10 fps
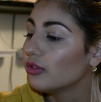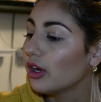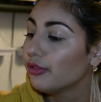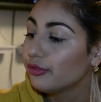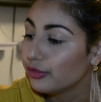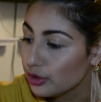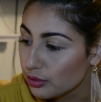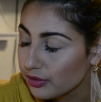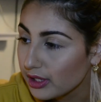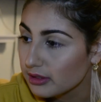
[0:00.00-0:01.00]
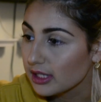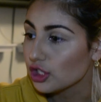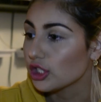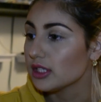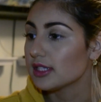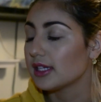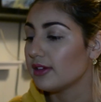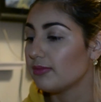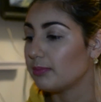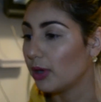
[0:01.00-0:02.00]
a few foundations that
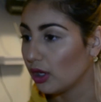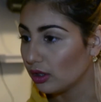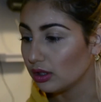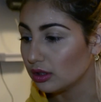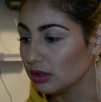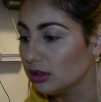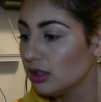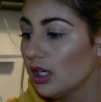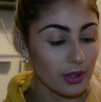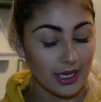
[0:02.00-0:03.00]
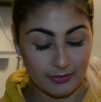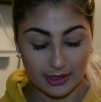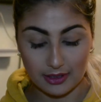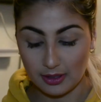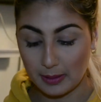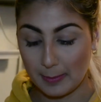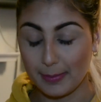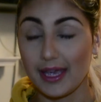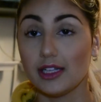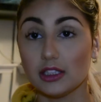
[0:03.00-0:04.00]
I've pulled. I have my
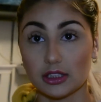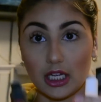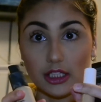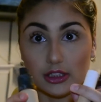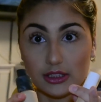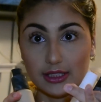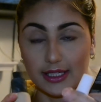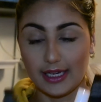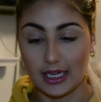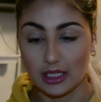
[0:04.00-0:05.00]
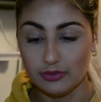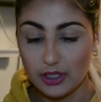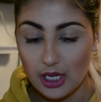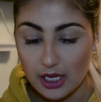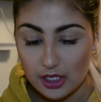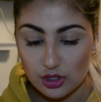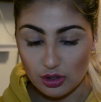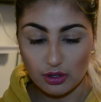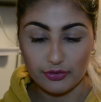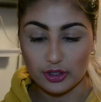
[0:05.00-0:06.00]
paler colors that I have.
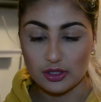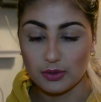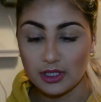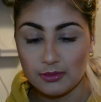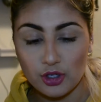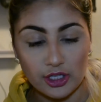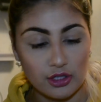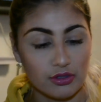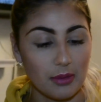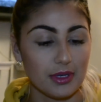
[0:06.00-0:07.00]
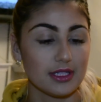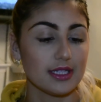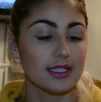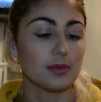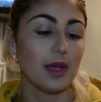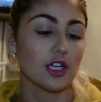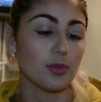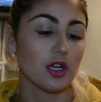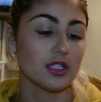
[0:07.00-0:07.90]
So the first one that I'm trying to use up is this Smashbox